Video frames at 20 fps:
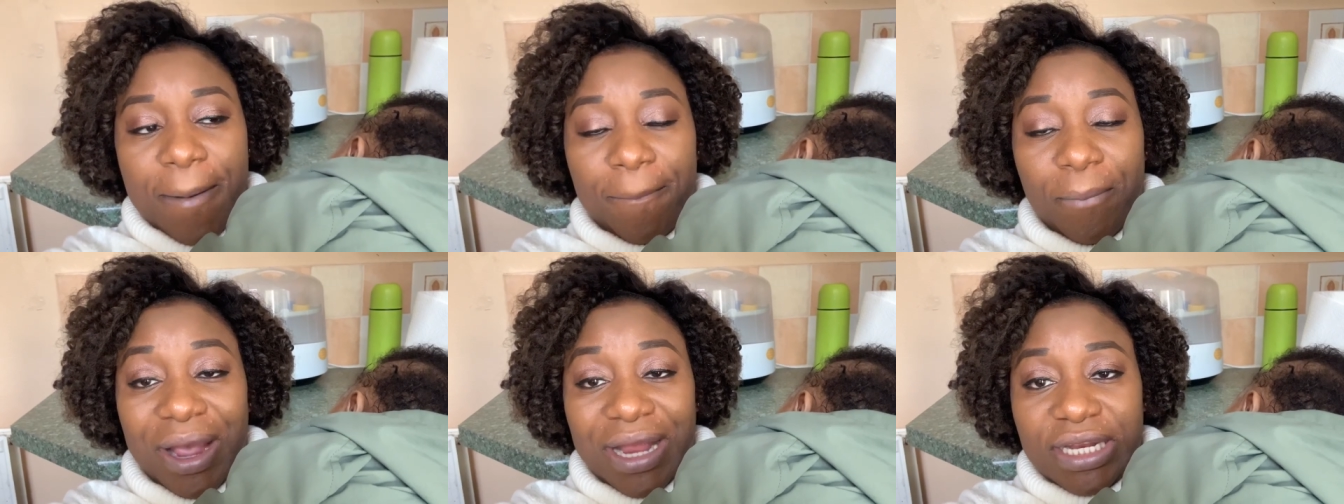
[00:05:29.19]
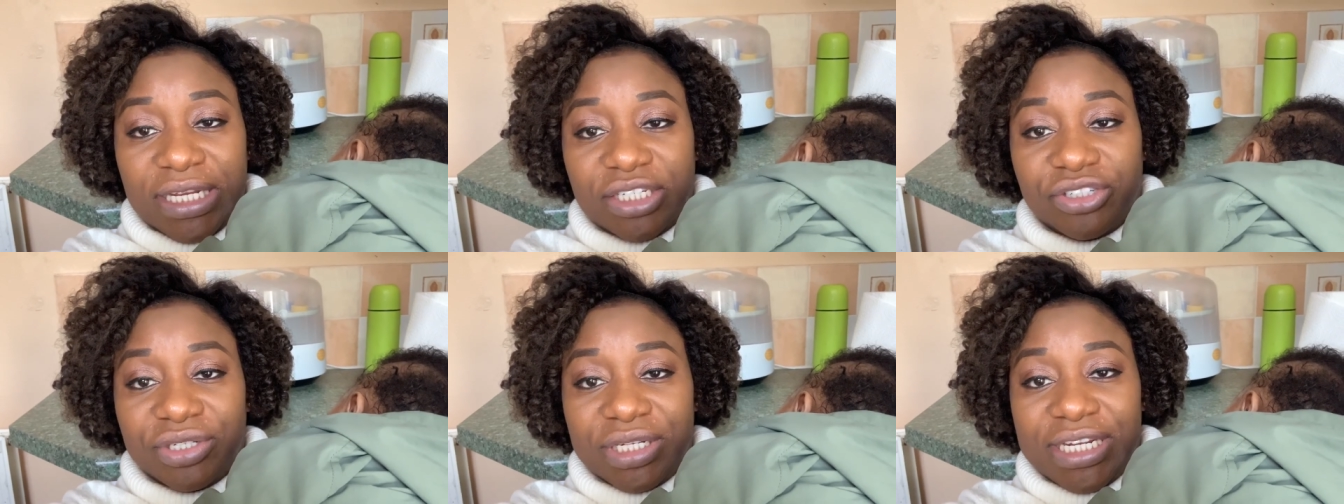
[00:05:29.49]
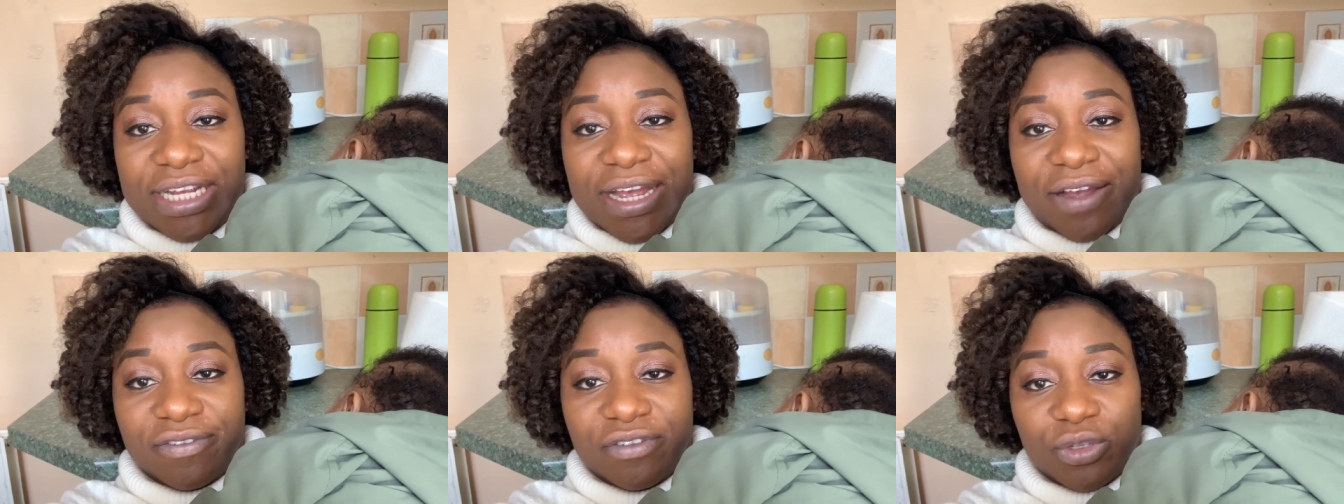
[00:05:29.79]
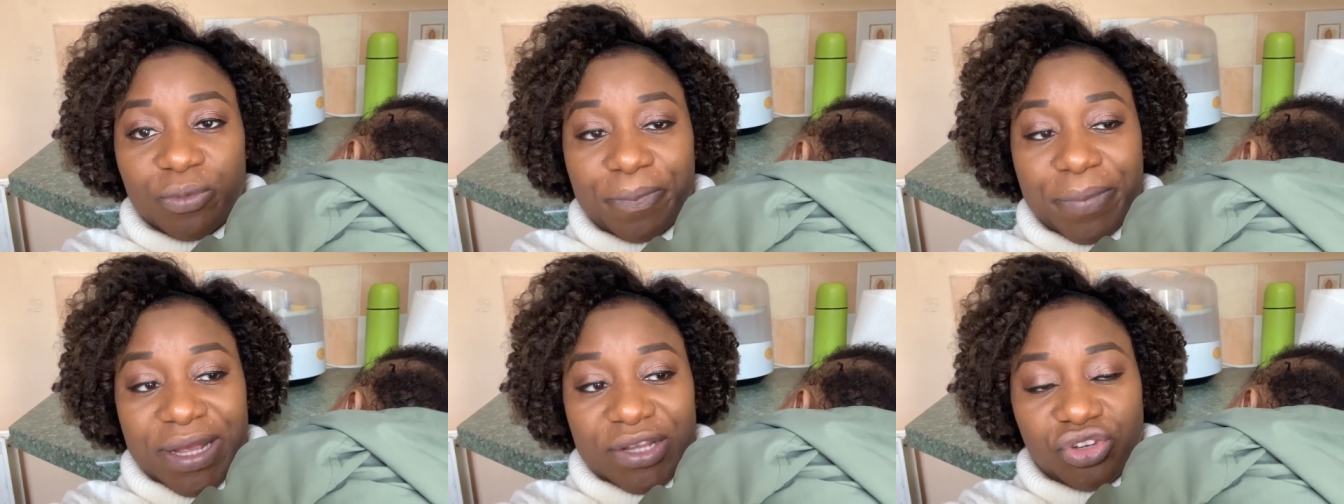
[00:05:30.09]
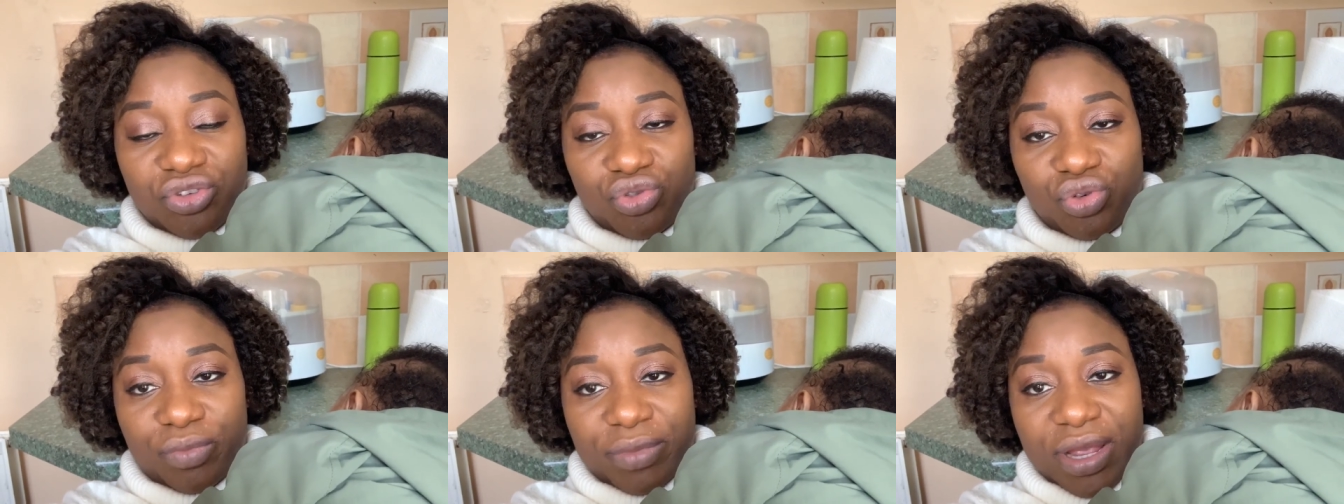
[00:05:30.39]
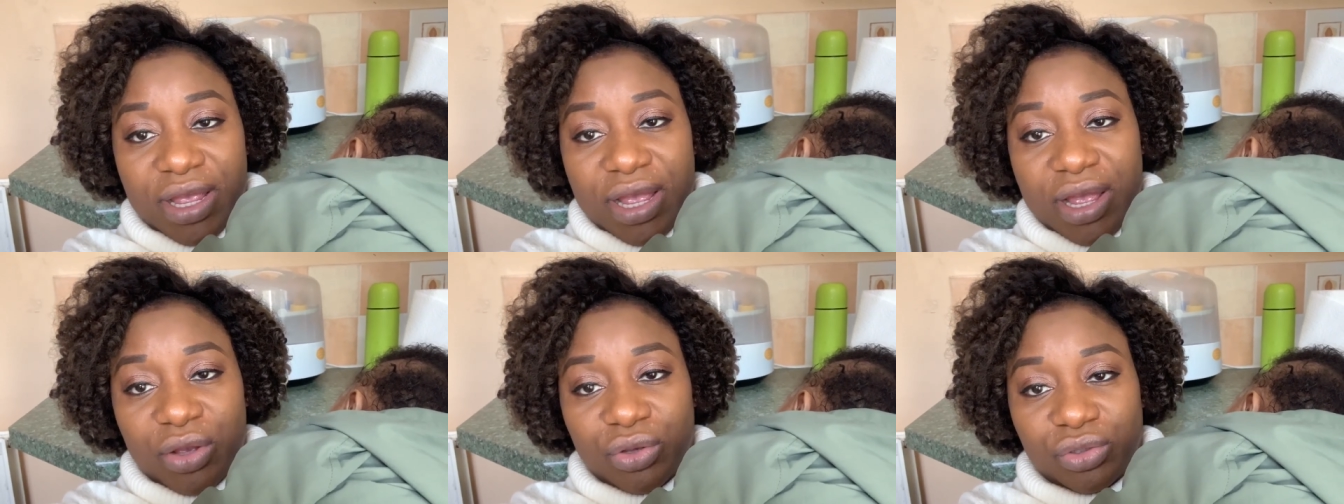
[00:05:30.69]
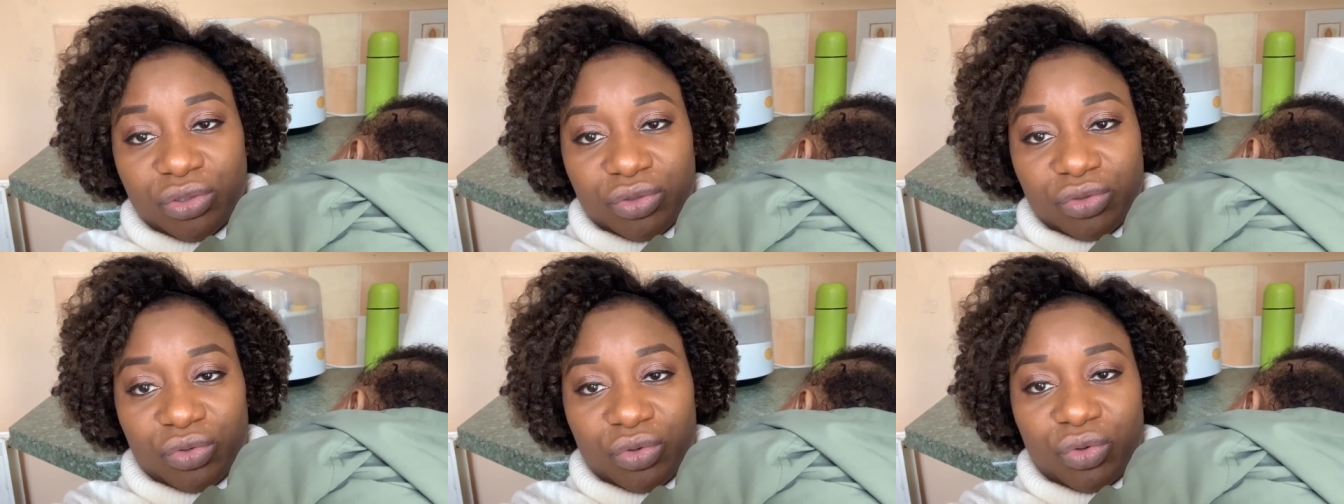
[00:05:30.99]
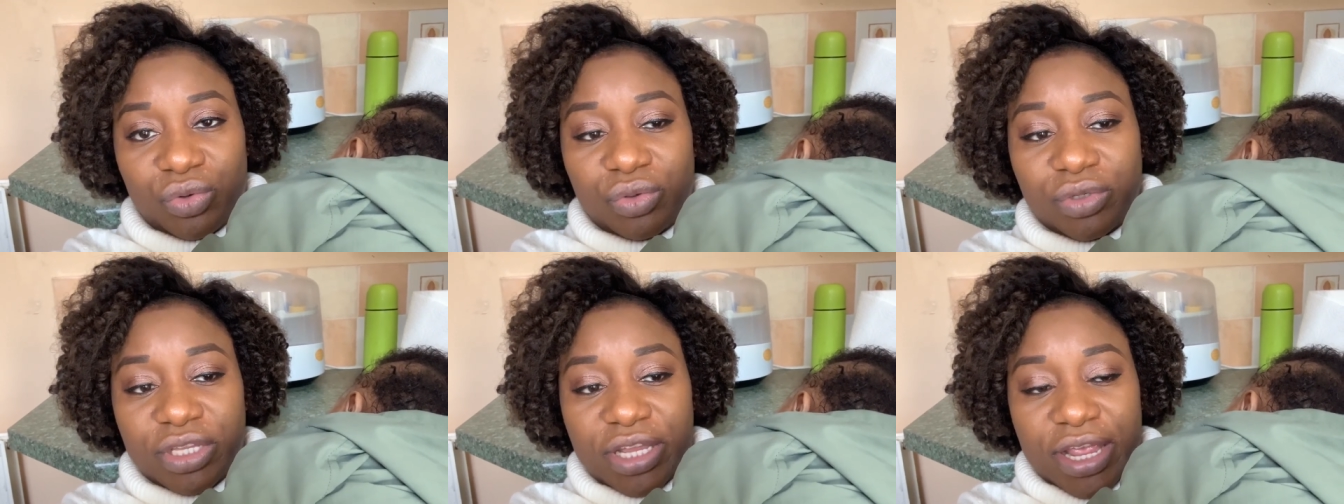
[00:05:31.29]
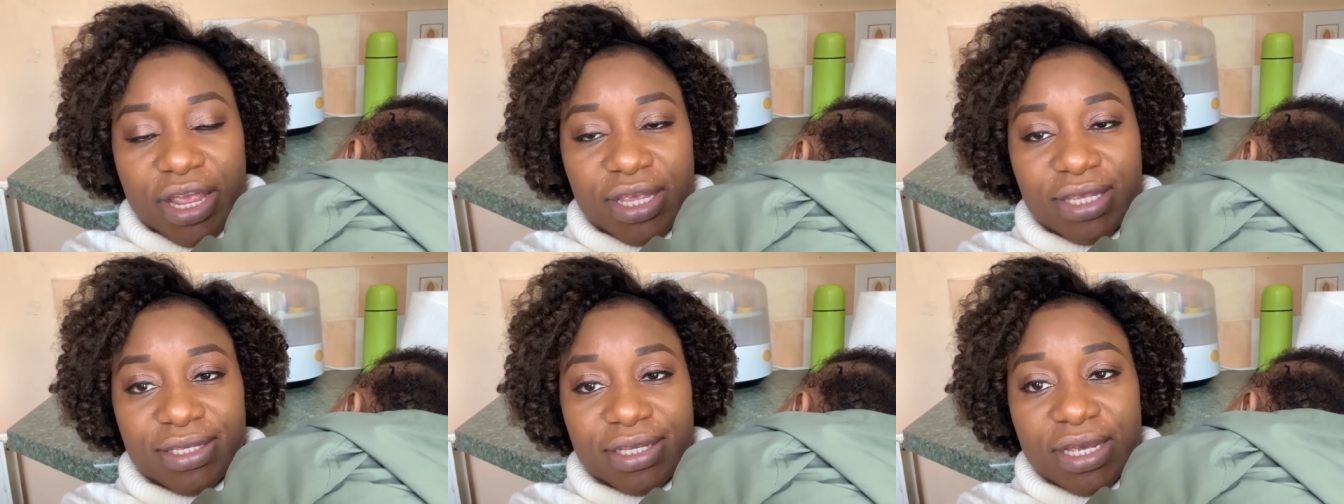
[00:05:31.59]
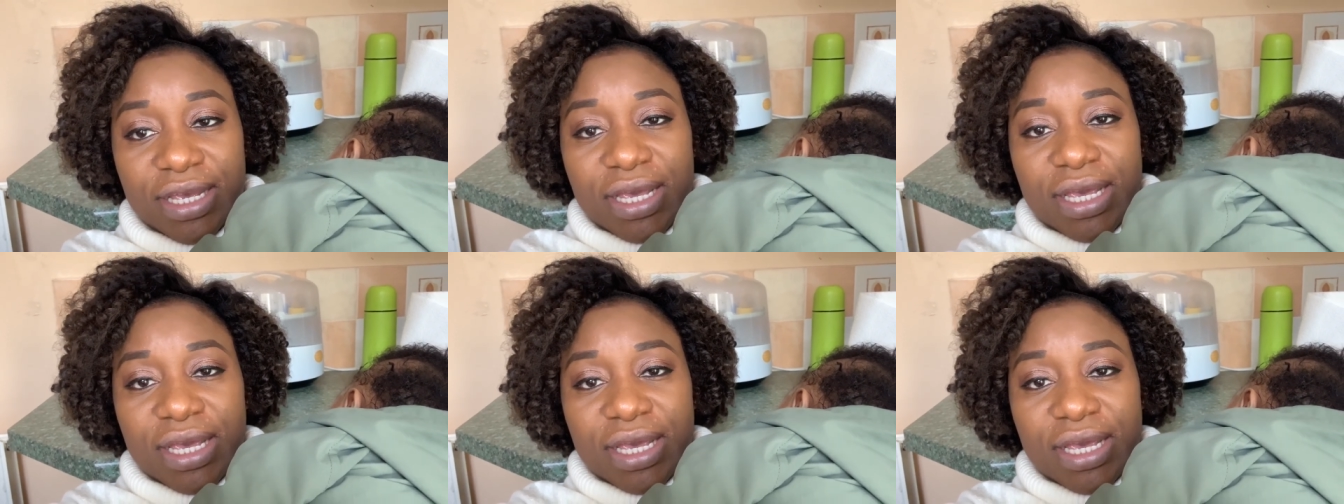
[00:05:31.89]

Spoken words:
but I literally have to pass through my house to go there.